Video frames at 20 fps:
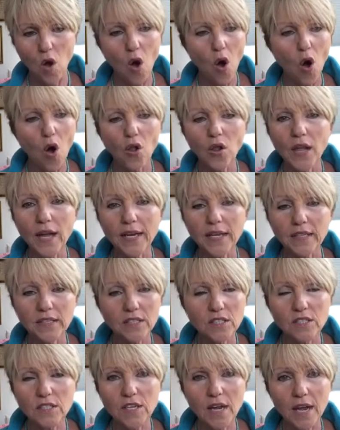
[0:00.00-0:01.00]
All I
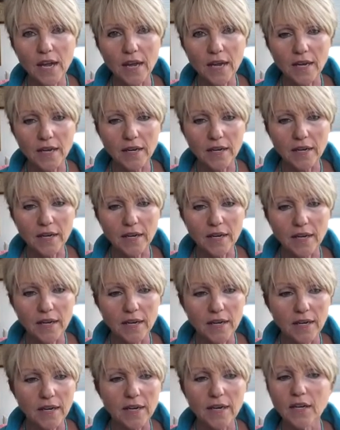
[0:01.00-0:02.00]
can say
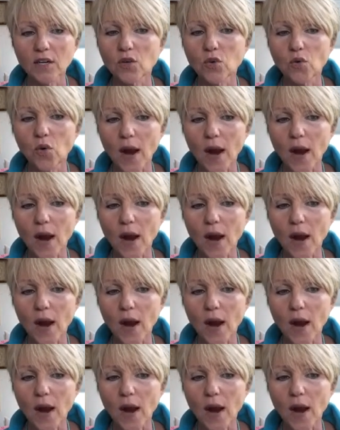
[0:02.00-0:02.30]
in